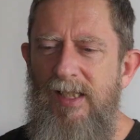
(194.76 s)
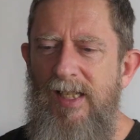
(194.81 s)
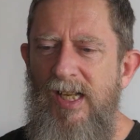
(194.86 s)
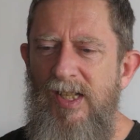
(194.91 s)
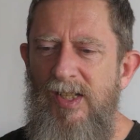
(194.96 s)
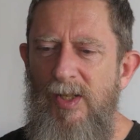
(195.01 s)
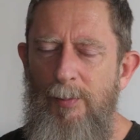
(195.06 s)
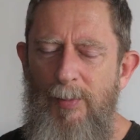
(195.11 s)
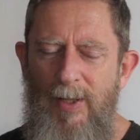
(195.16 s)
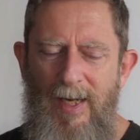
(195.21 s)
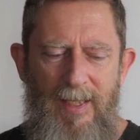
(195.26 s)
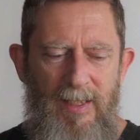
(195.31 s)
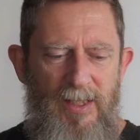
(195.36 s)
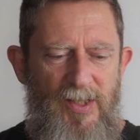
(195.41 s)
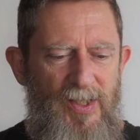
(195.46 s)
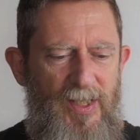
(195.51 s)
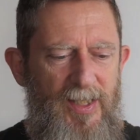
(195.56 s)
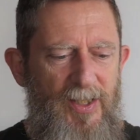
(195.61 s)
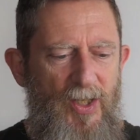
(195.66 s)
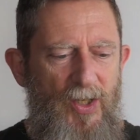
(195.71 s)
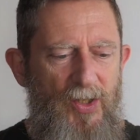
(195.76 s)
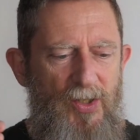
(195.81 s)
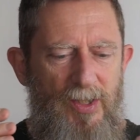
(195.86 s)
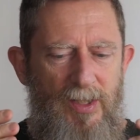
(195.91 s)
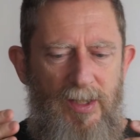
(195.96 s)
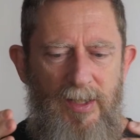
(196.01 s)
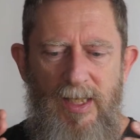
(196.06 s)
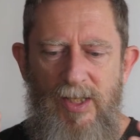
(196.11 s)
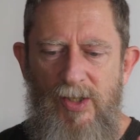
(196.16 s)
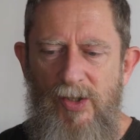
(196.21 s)
dissipates, it
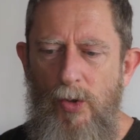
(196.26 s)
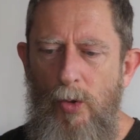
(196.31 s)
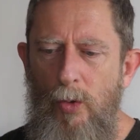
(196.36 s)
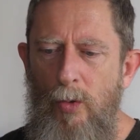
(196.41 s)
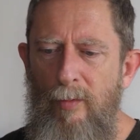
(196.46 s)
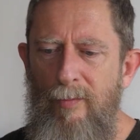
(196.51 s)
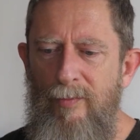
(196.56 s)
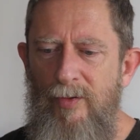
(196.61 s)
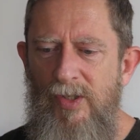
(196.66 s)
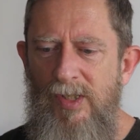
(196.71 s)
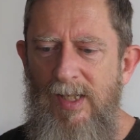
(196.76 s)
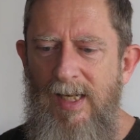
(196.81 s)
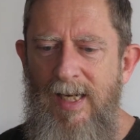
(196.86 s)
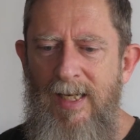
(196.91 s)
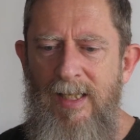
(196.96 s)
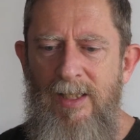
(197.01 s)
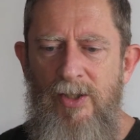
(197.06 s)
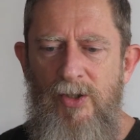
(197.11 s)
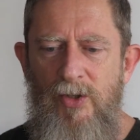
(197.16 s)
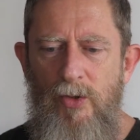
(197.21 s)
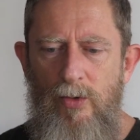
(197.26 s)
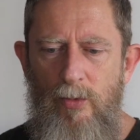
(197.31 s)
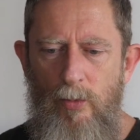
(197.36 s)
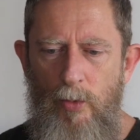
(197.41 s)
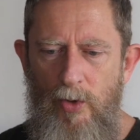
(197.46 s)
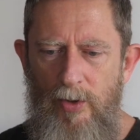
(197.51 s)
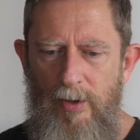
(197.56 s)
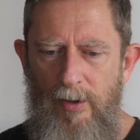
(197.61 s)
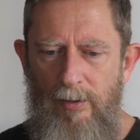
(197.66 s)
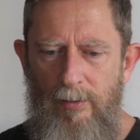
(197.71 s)
just dissolves into the
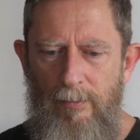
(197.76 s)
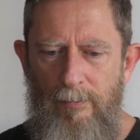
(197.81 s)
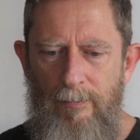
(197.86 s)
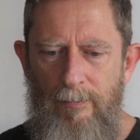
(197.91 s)
water.